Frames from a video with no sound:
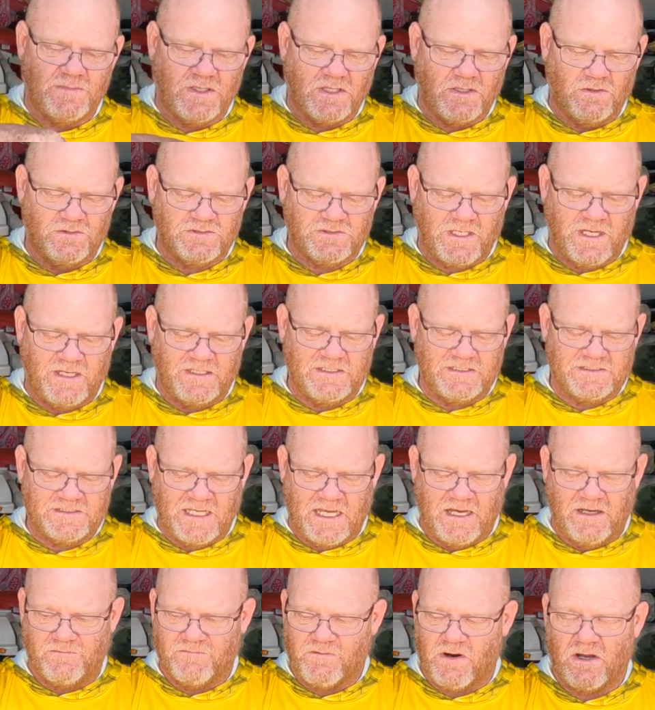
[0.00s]
go try these
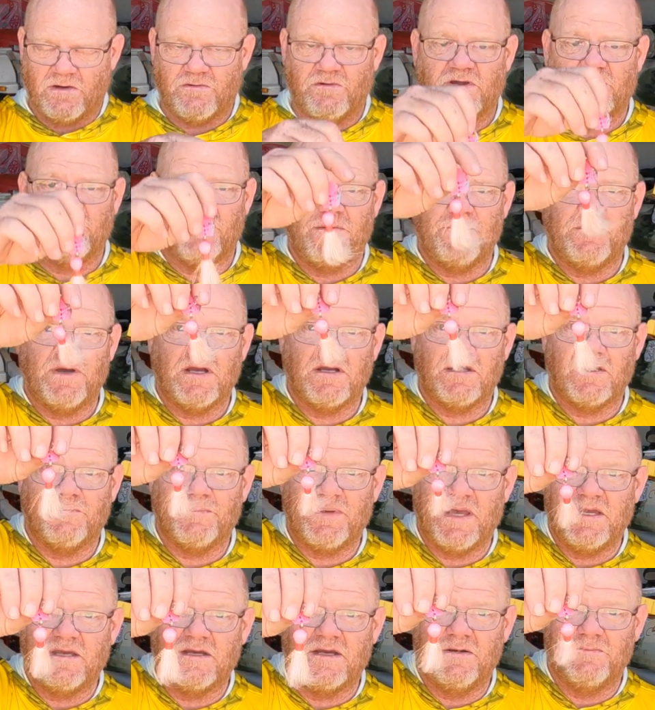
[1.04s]
out. Rock Creek
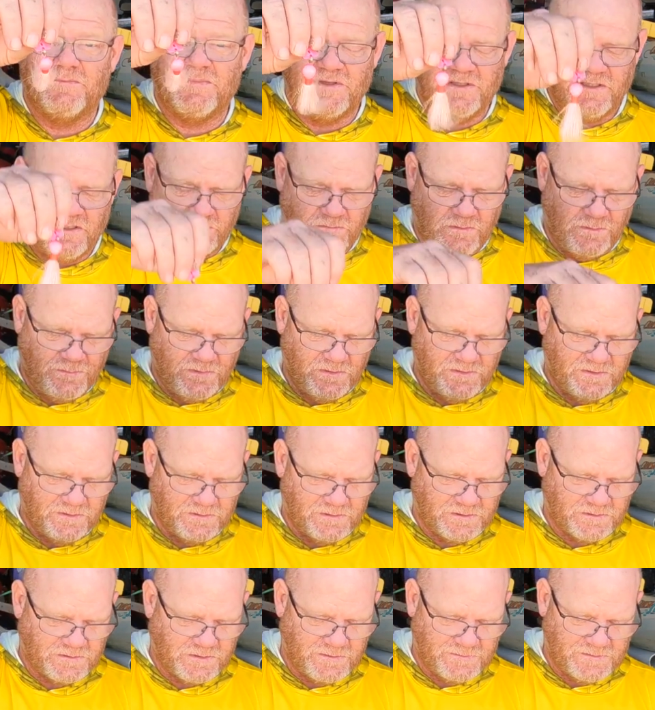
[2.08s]
Bait Company, and we'll put their
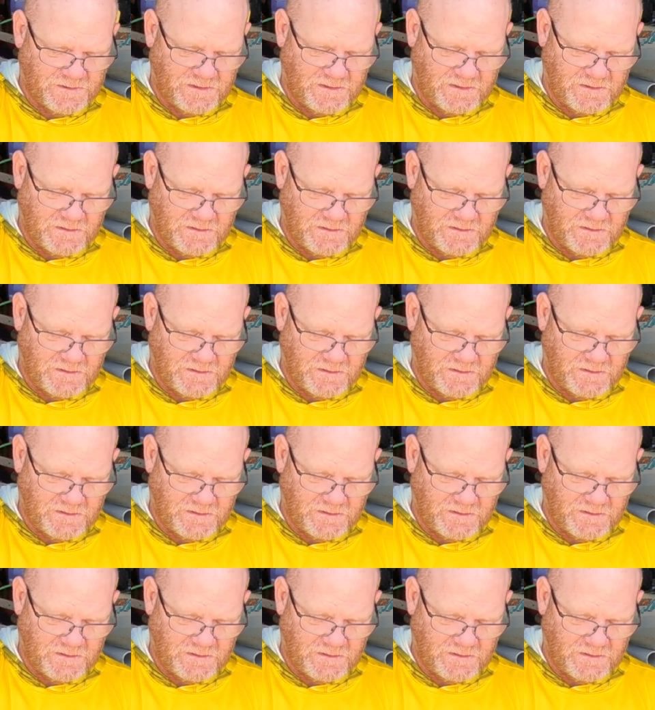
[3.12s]
description